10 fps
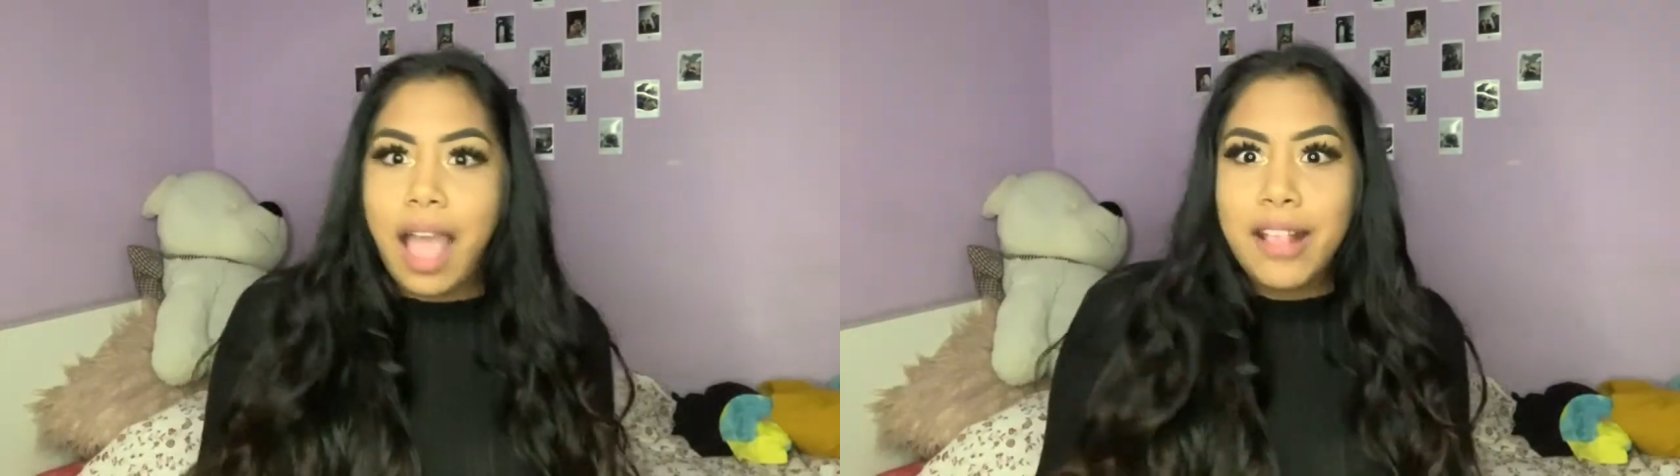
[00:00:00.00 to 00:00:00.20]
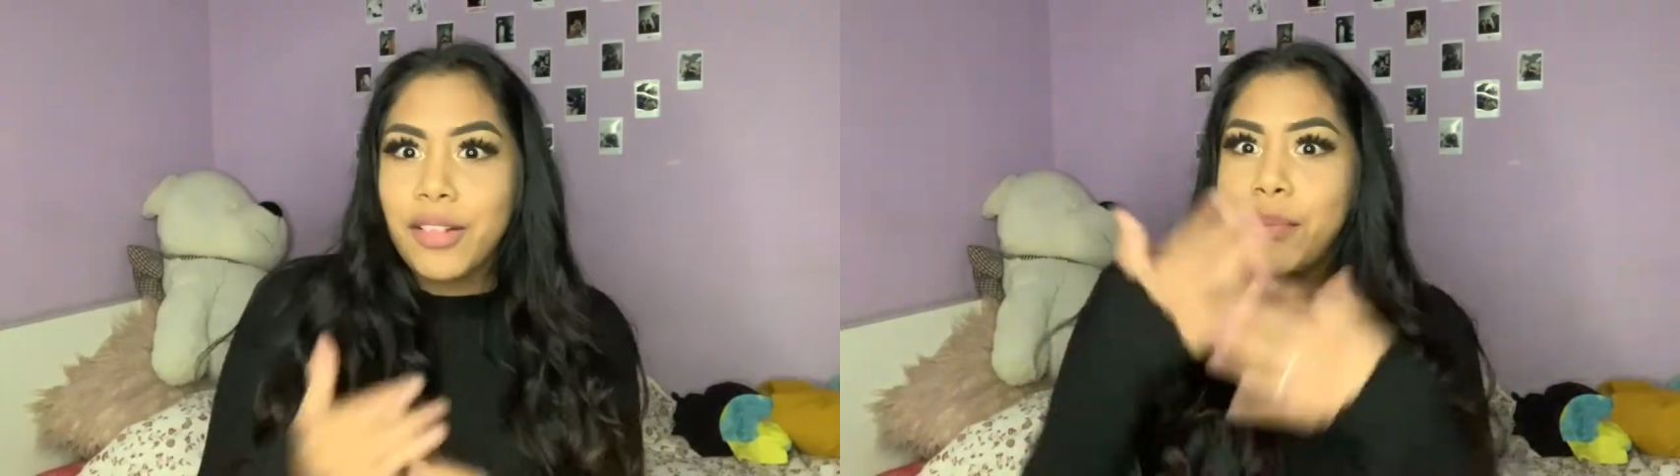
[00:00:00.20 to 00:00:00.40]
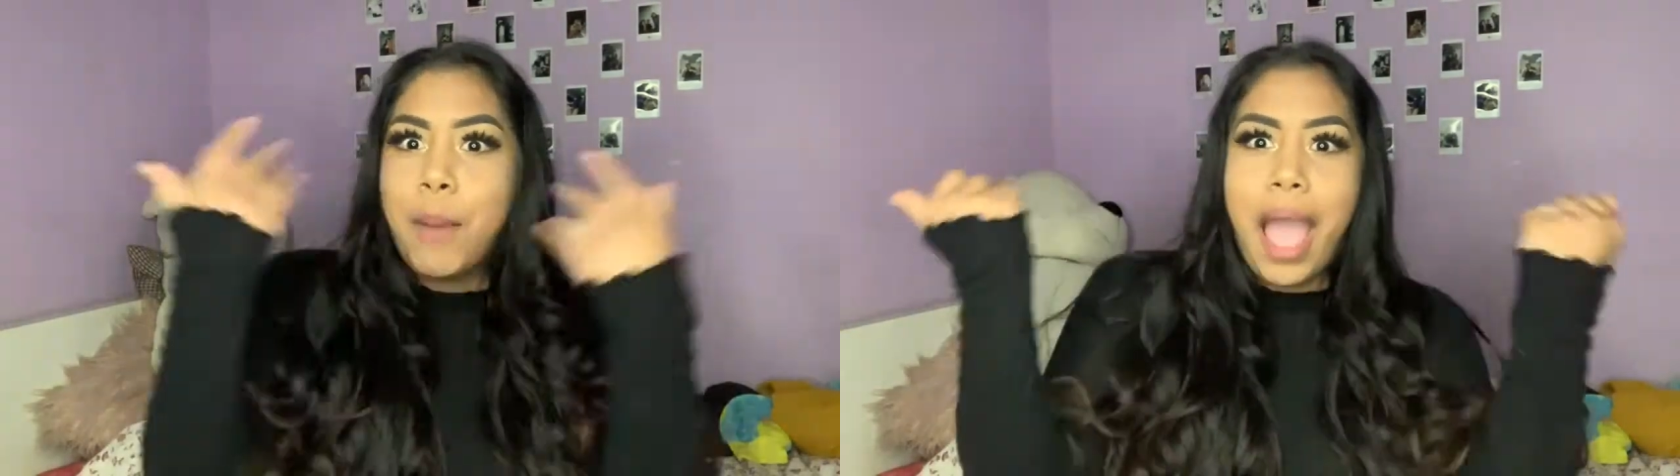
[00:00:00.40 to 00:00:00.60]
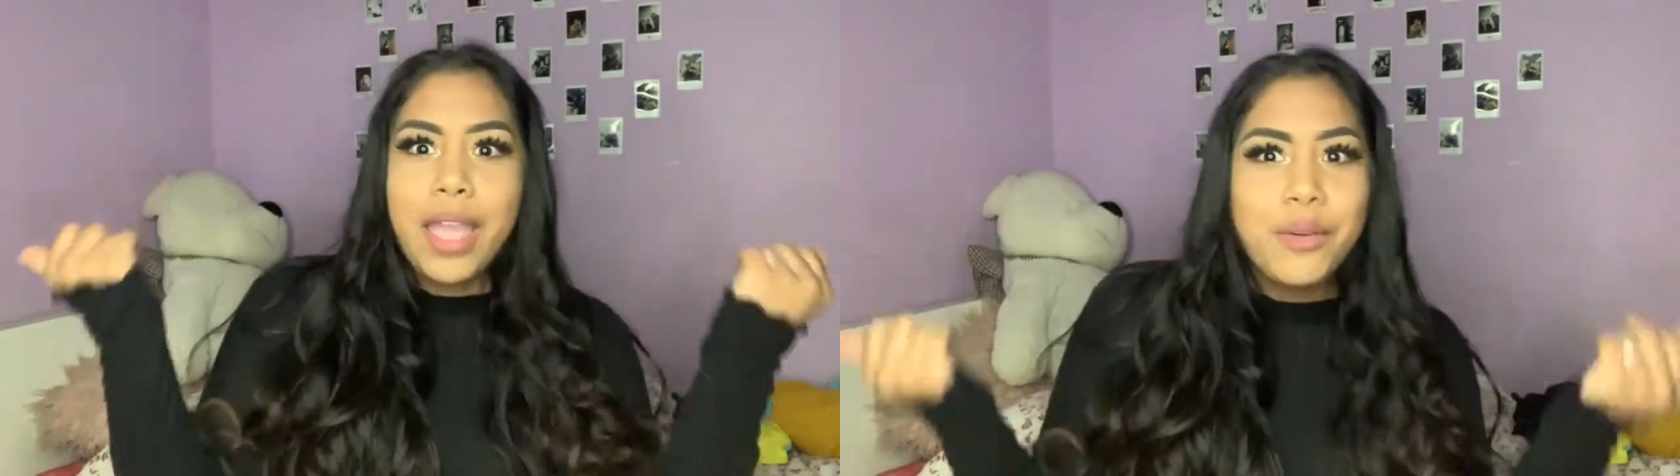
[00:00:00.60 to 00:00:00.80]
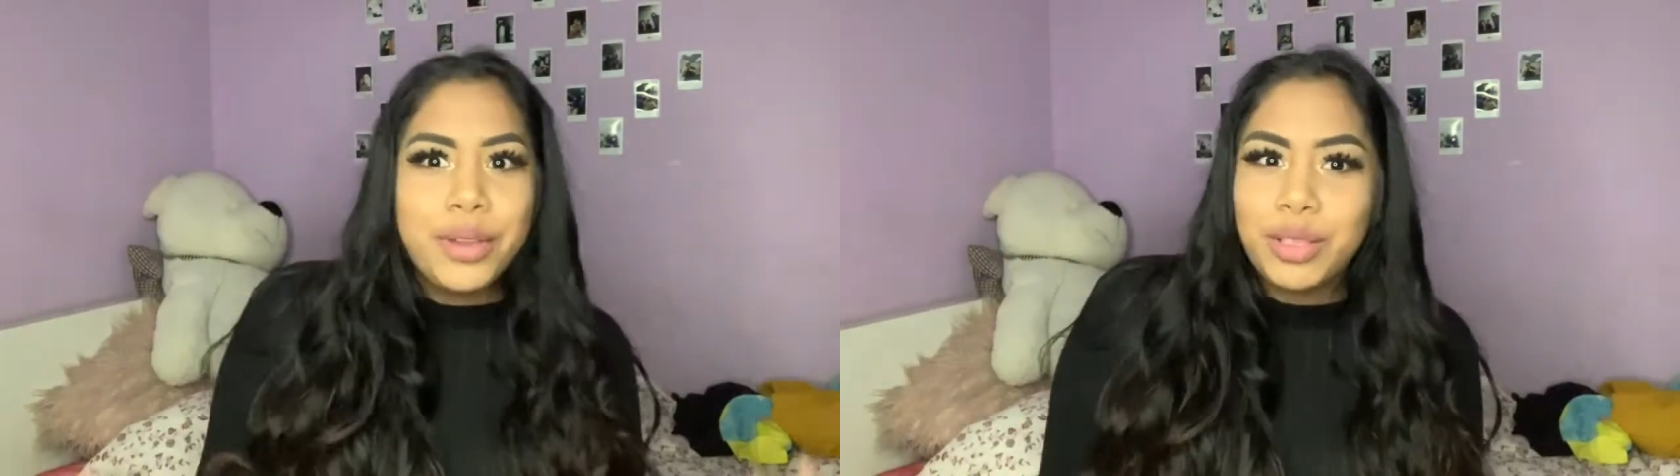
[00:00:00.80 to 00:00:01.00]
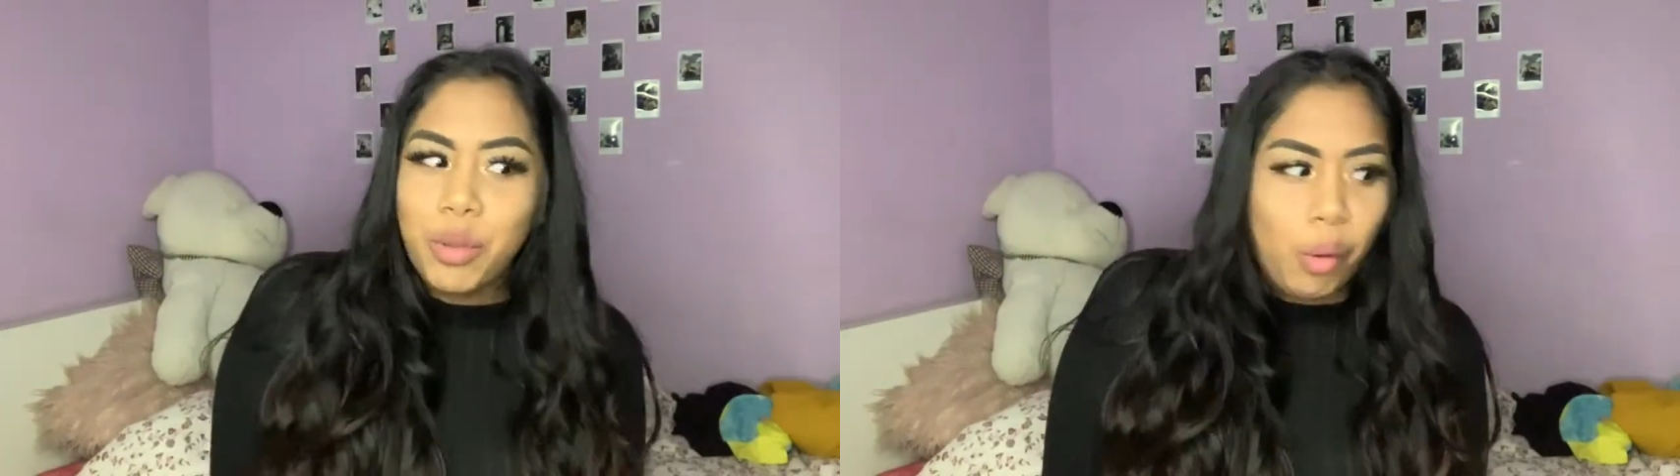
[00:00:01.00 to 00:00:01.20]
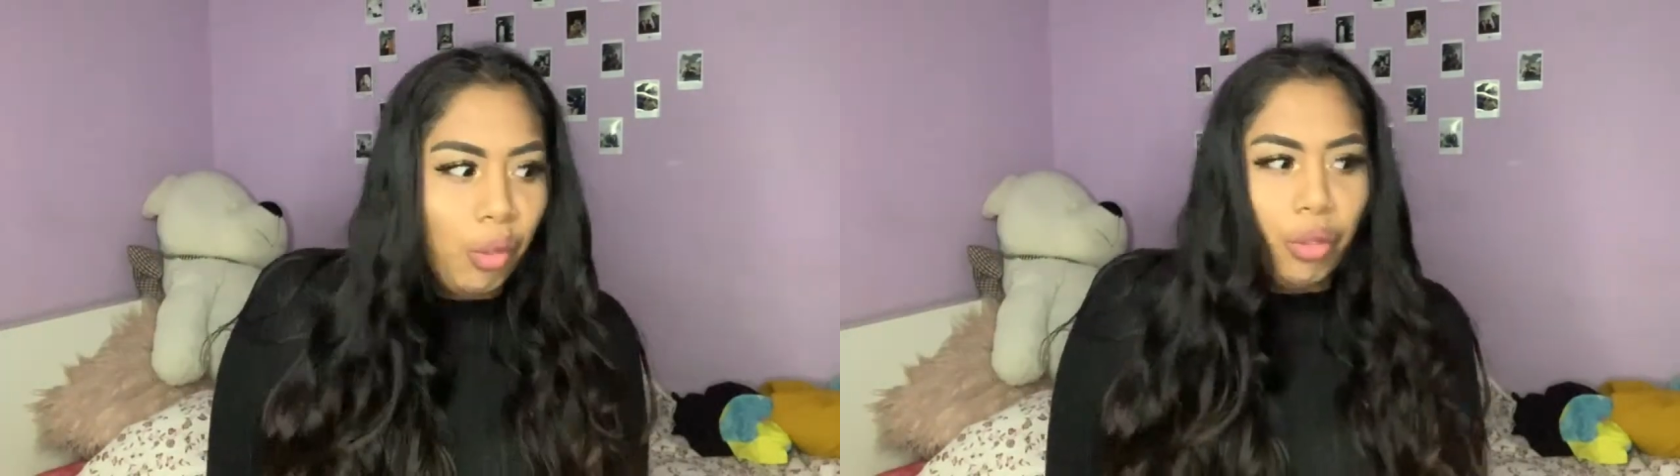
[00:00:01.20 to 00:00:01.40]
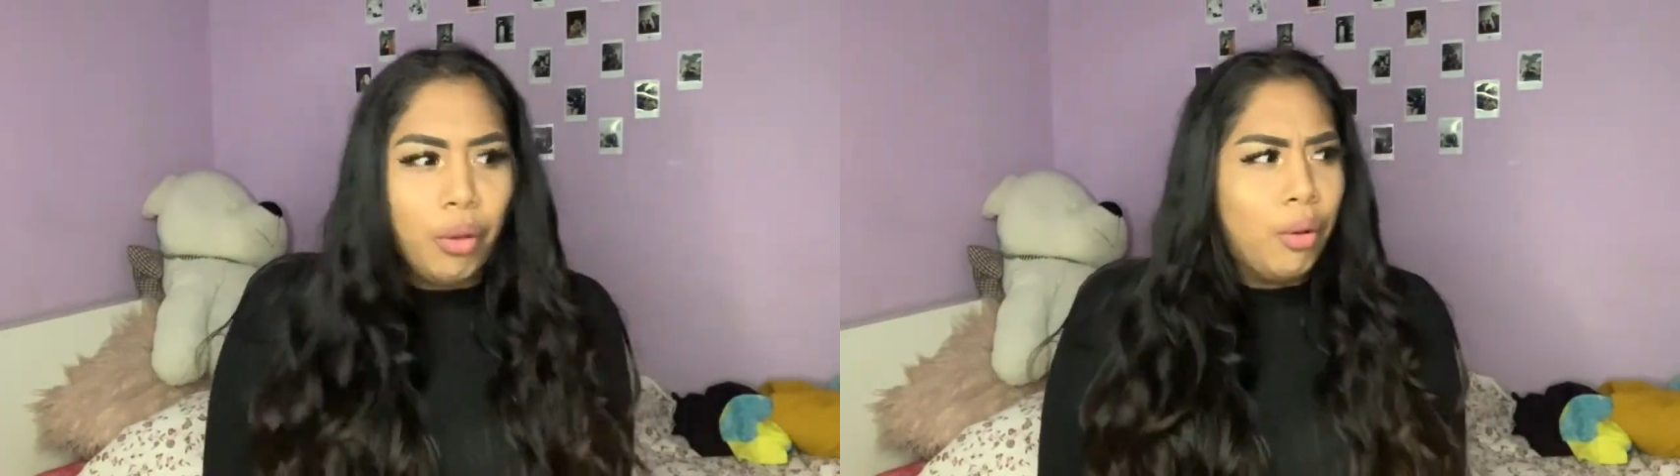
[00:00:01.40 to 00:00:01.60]
a smile y
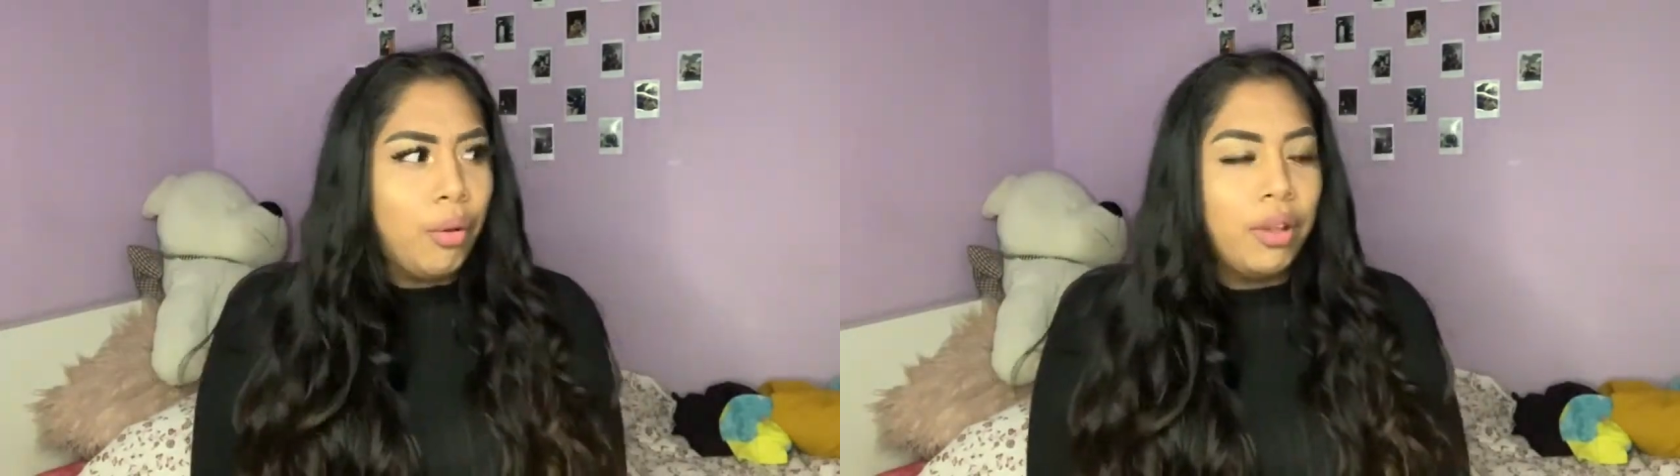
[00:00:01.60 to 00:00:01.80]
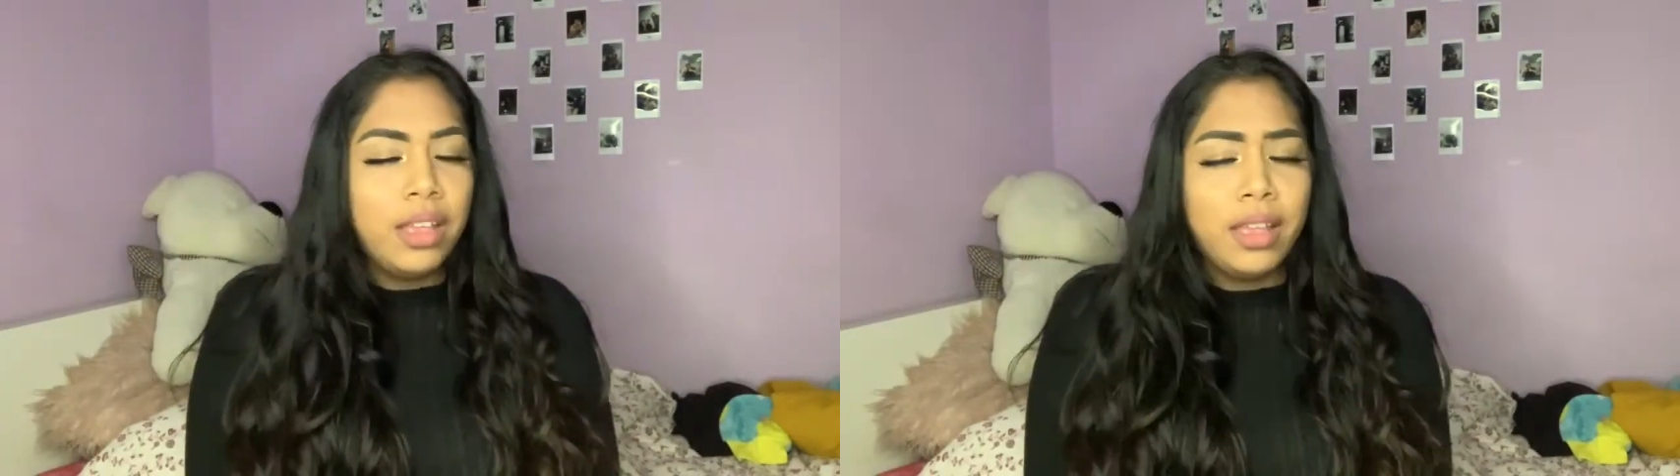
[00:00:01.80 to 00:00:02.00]
todo.